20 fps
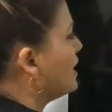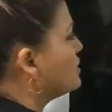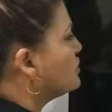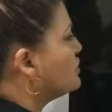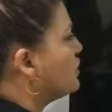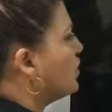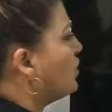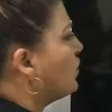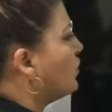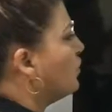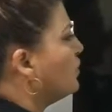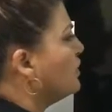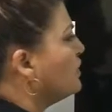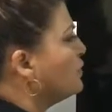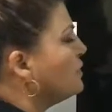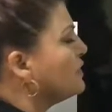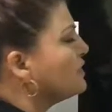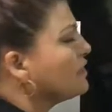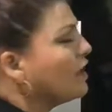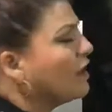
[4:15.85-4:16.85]
So what
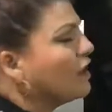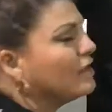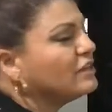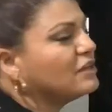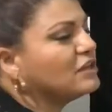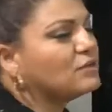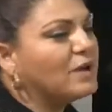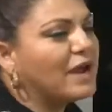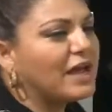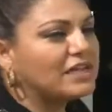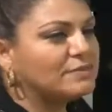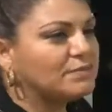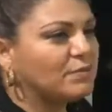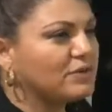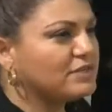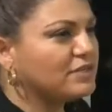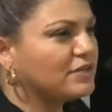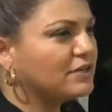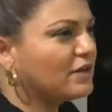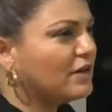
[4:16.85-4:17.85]
do we call the grass,
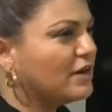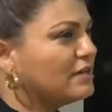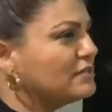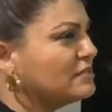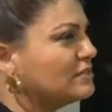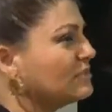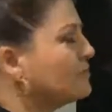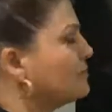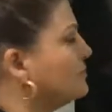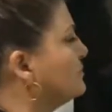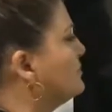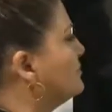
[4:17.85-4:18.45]
boys and girls?